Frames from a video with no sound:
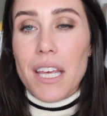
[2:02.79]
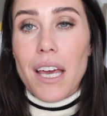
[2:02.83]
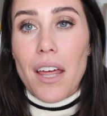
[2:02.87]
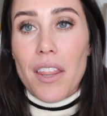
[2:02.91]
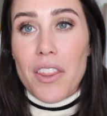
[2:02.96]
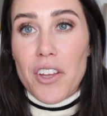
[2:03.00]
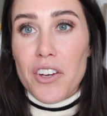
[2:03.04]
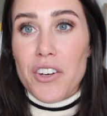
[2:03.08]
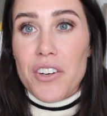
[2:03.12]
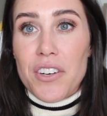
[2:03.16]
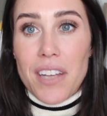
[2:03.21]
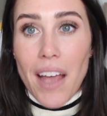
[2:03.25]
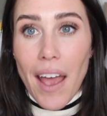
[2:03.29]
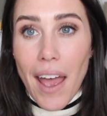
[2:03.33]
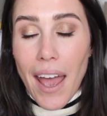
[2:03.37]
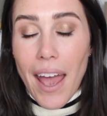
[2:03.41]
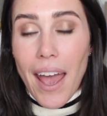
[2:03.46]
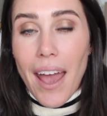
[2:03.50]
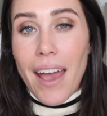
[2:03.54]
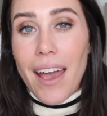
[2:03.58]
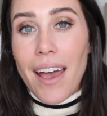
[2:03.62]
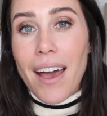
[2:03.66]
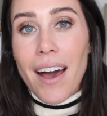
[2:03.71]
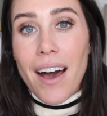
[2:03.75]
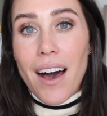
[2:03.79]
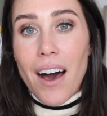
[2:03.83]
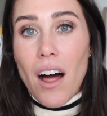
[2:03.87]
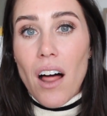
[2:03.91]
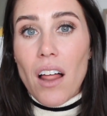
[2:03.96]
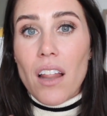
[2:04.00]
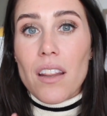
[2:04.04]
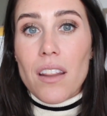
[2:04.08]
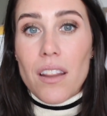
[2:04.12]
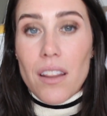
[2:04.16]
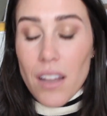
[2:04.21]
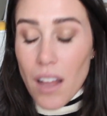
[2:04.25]
the other day.
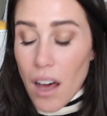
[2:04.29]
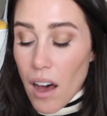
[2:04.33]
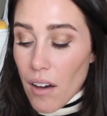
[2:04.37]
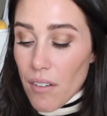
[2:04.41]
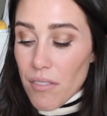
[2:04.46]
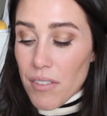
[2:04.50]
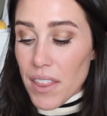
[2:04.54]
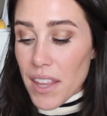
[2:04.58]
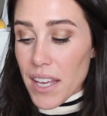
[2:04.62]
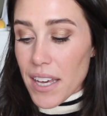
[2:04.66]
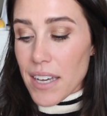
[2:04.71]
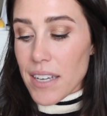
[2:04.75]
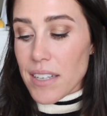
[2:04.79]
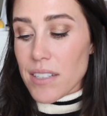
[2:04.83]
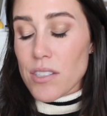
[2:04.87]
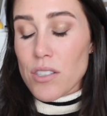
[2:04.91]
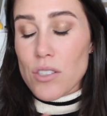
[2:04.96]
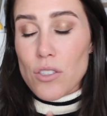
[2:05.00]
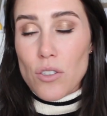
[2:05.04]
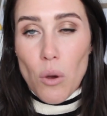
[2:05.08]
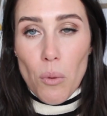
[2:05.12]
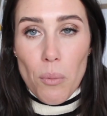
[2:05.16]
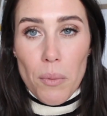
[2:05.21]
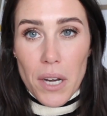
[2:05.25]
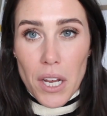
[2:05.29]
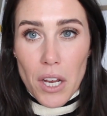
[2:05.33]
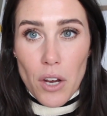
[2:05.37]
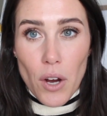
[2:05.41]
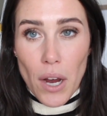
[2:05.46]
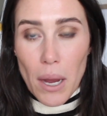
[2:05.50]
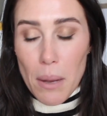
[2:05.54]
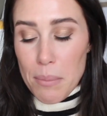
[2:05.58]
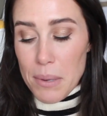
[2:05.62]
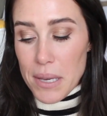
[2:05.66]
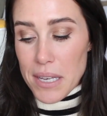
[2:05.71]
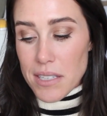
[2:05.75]
Love this. So many
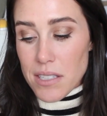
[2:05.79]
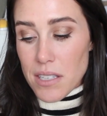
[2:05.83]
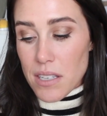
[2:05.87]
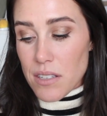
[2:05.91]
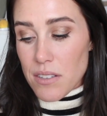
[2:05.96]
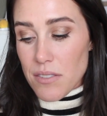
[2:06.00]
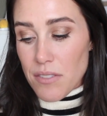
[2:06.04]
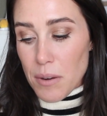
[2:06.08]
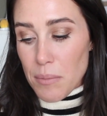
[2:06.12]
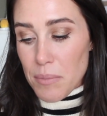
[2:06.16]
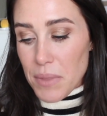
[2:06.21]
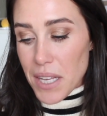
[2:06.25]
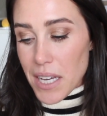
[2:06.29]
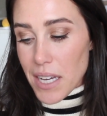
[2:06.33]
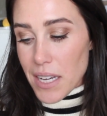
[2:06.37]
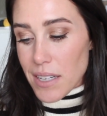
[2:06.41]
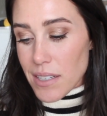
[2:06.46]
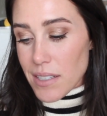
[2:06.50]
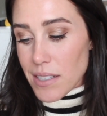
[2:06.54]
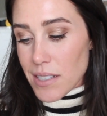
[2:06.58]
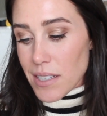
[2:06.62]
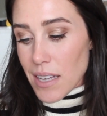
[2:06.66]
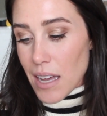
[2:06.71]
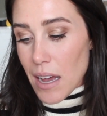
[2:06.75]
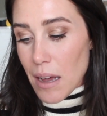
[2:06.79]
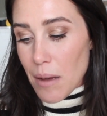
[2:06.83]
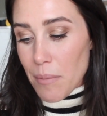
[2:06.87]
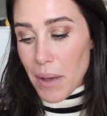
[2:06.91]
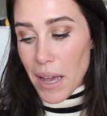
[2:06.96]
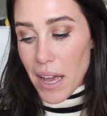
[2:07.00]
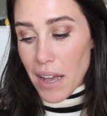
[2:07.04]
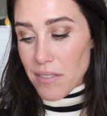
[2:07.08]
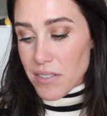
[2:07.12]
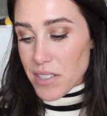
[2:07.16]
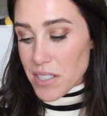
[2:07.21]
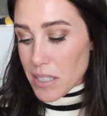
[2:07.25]
great pieces from this. I
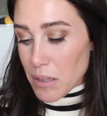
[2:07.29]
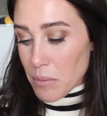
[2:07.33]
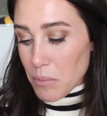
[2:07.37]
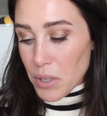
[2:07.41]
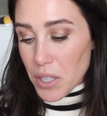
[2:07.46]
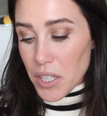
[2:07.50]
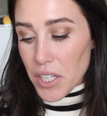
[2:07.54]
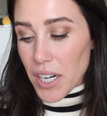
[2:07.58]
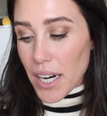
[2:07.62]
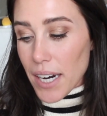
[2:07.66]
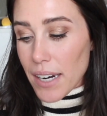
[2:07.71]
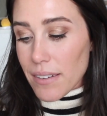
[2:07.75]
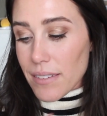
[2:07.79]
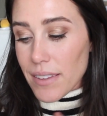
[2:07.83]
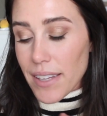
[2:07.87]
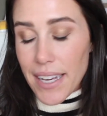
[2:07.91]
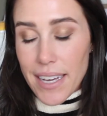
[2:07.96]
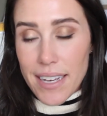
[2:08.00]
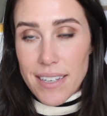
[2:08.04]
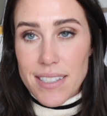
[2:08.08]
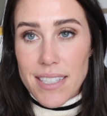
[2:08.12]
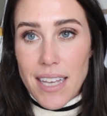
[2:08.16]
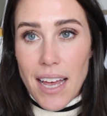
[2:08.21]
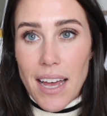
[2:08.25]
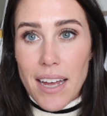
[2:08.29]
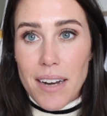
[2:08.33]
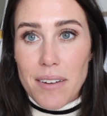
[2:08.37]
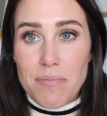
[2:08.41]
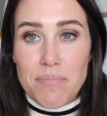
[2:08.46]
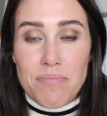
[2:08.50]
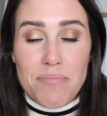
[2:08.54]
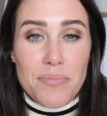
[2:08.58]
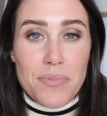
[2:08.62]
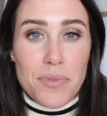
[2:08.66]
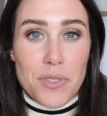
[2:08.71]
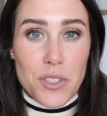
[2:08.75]
have similar, like I
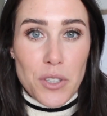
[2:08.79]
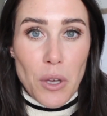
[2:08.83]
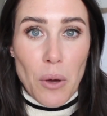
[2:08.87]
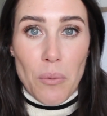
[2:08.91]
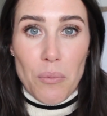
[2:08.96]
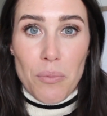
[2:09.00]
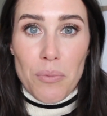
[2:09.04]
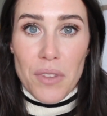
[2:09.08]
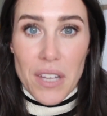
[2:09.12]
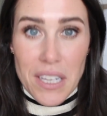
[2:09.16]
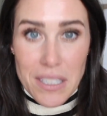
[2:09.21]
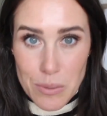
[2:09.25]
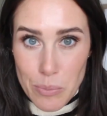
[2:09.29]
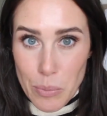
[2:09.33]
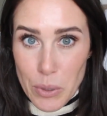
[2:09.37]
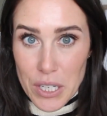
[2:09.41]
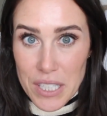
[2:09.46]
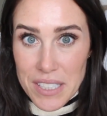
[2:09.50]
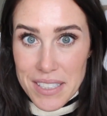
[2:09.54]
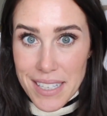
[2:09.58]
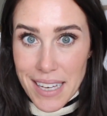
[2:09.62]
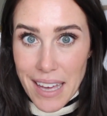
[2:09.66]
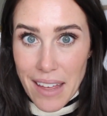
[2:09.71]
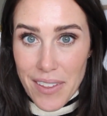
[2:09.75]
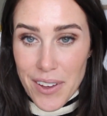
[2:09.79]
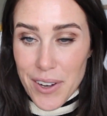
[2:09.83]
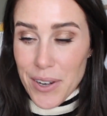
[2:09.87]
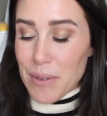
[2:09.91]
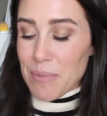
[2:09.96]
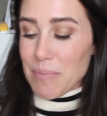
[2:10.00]
said, so let's put it together.